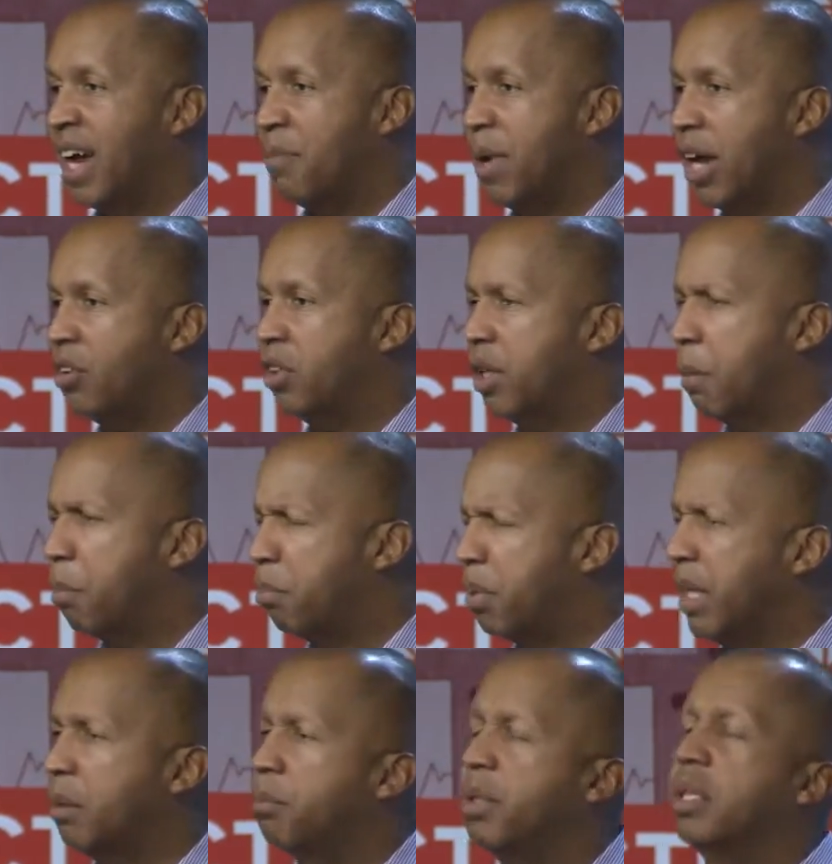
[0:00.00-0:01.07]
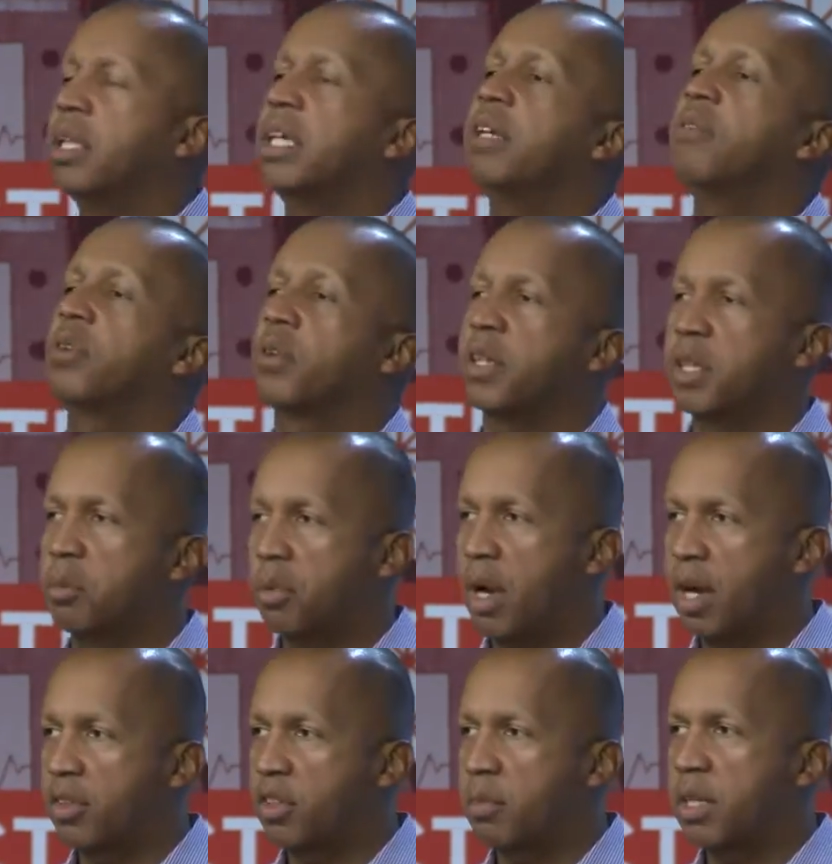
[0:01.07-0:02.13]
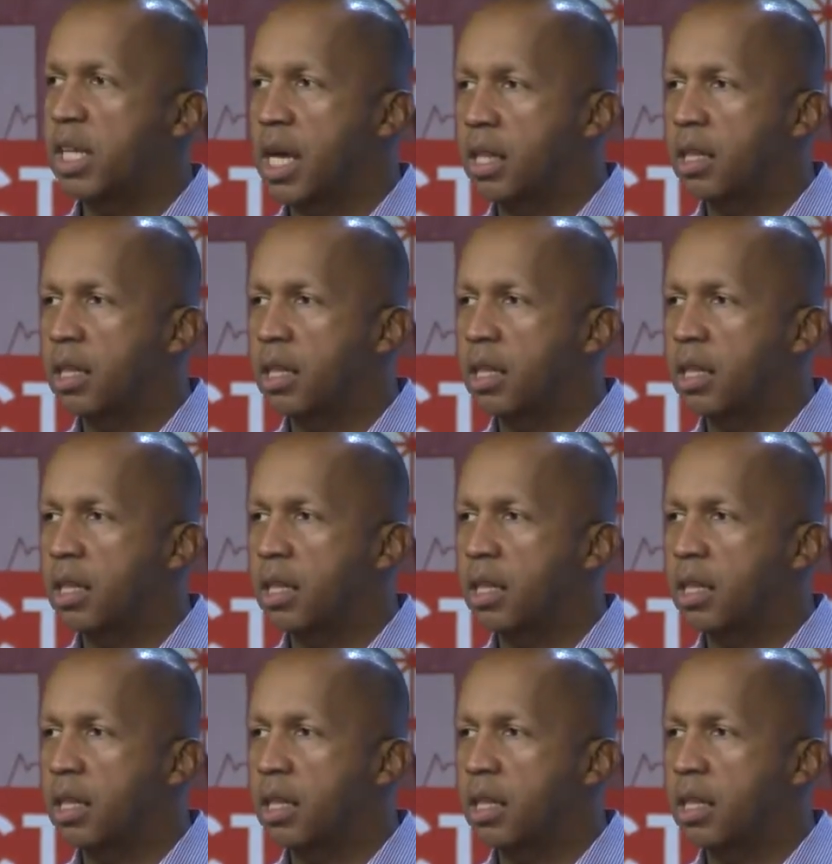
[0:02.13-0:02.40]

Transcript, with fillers: I'm actually a big believer in proximity.